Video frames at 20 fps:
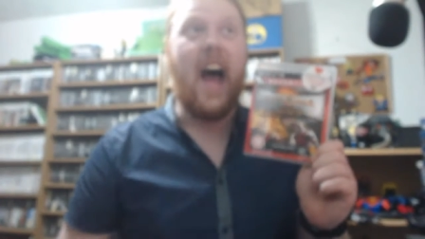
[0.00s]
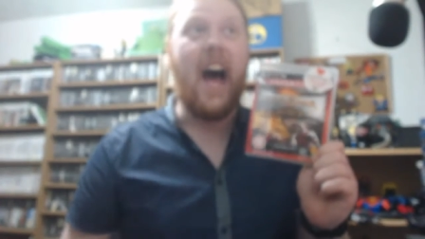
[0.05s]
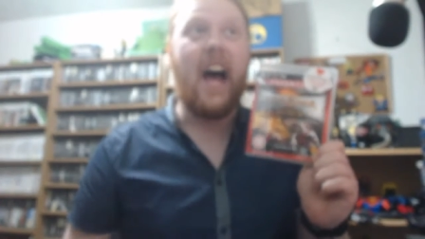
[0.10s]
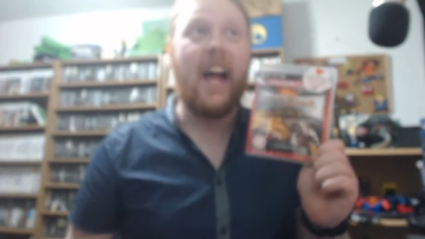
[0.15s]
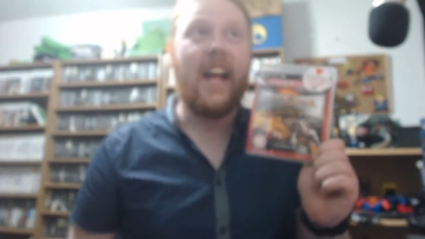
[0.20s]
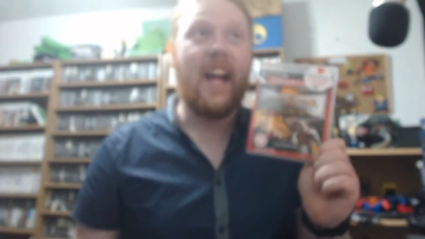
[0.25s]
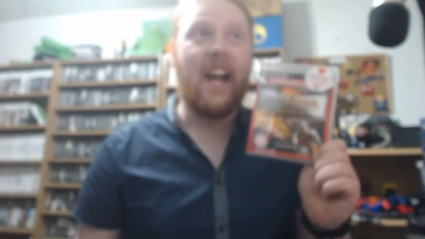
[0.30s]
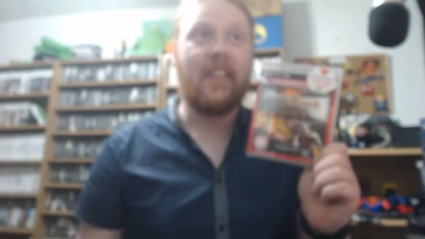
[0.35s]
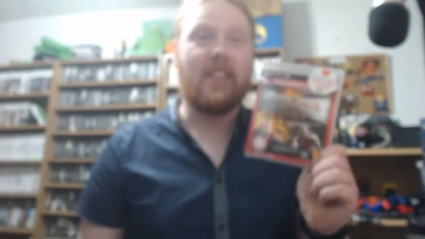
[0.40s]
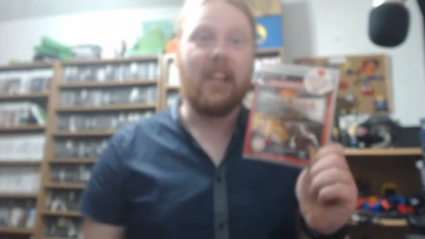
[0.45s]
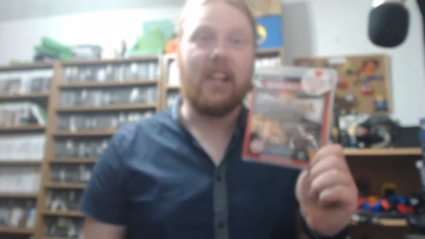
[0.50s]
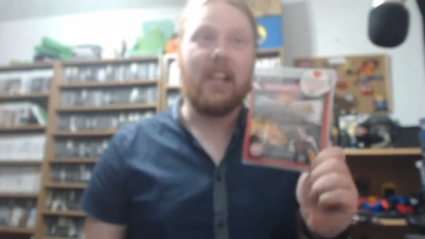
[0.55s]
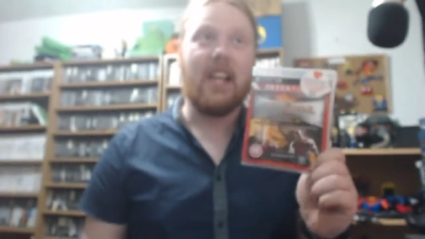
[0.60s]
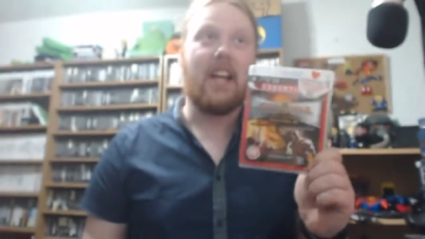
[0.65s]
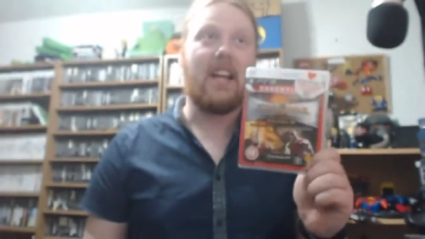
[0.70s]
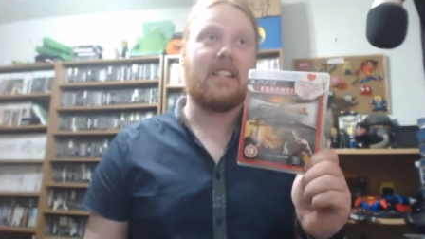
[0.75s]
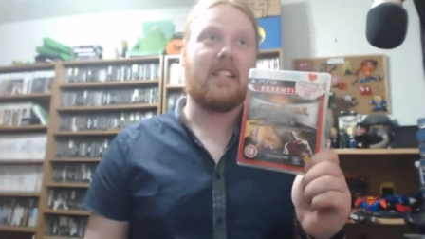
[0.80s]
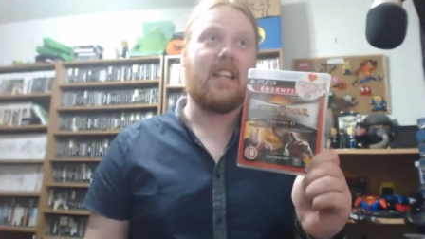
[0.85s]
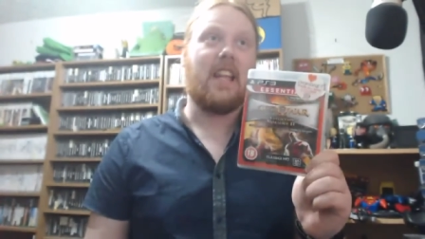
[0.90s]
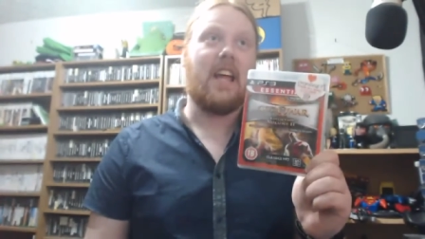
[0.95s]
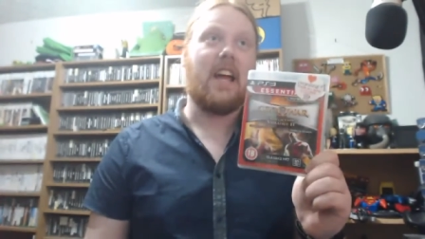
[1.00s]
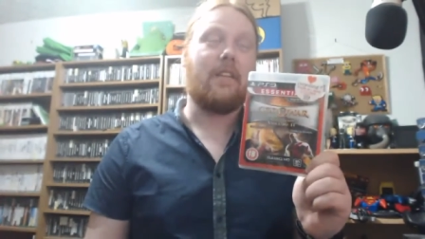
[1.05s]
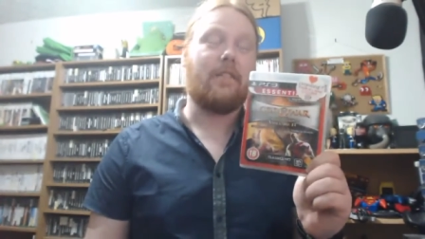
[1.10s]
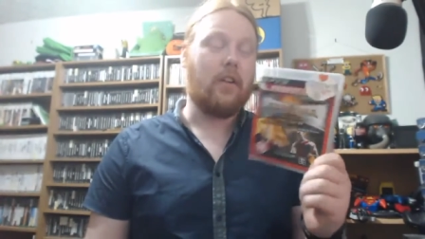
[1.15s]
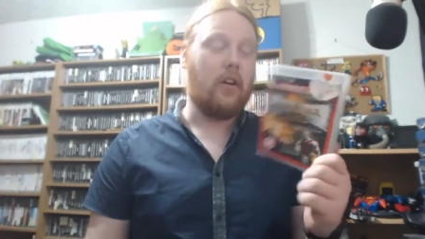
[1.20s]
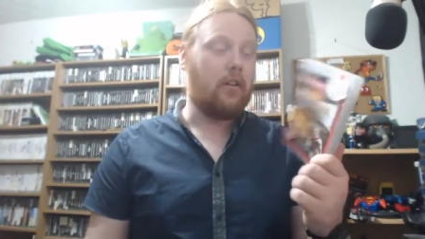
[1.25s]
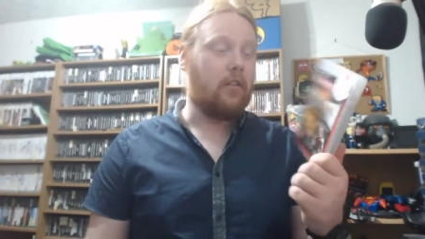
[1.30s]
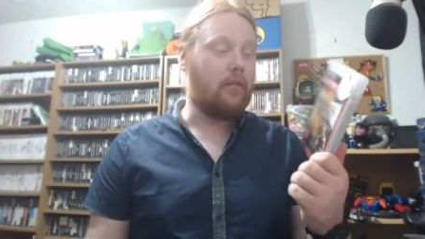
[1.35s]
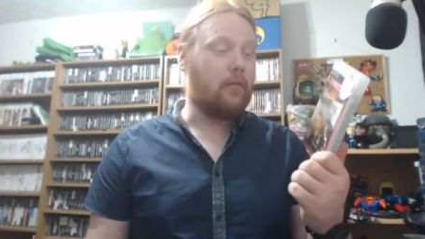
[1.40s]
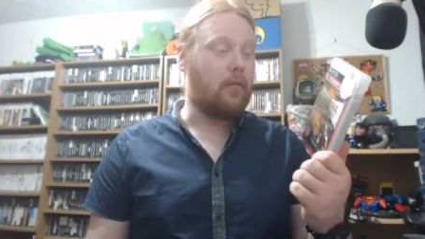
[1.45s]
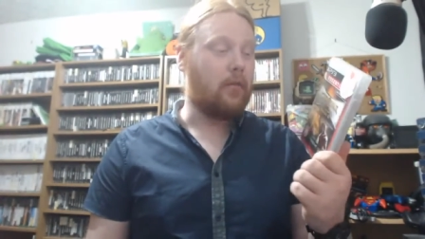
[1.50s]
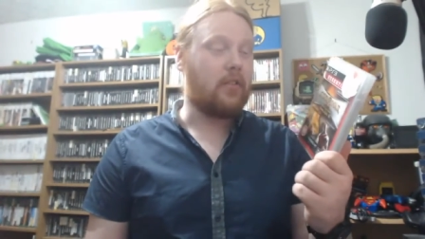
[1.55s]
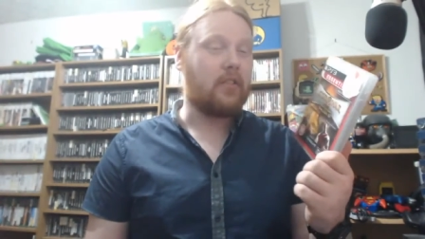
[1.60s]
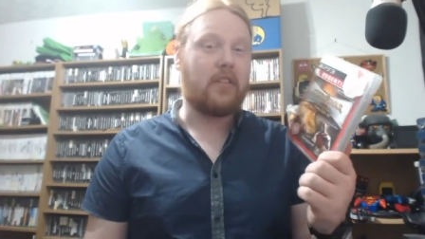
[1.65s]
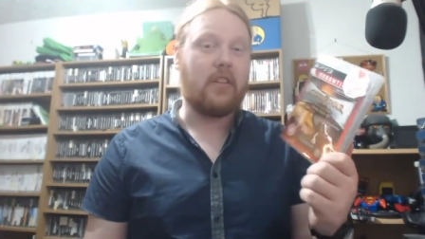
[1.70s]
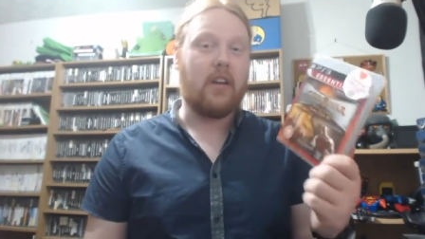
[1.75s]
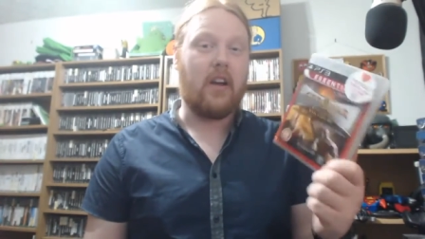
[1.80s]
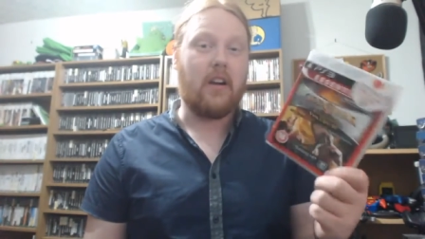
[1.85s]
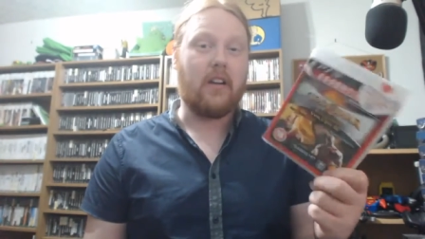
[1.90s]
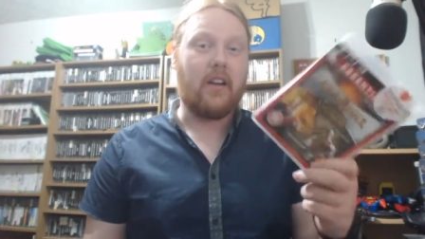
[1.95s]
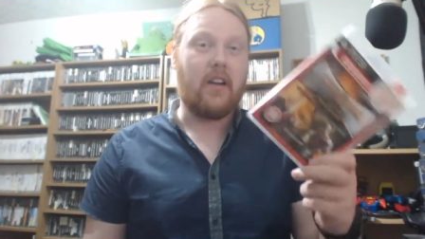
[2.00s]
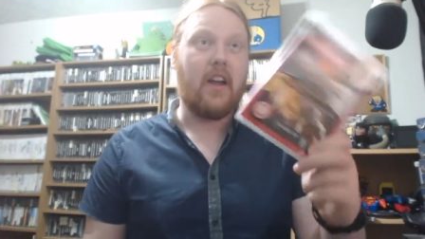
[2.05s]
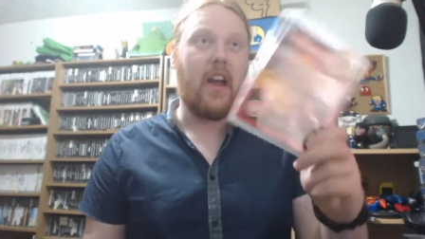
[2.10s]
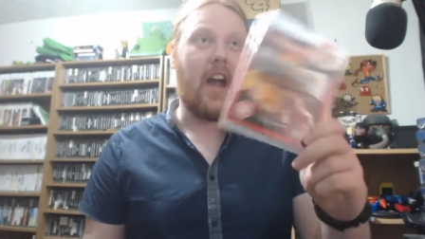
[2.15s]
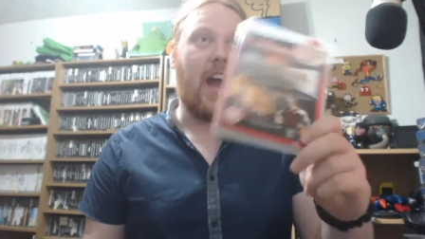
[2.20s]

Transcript: I had the last laugh, God of War Saga.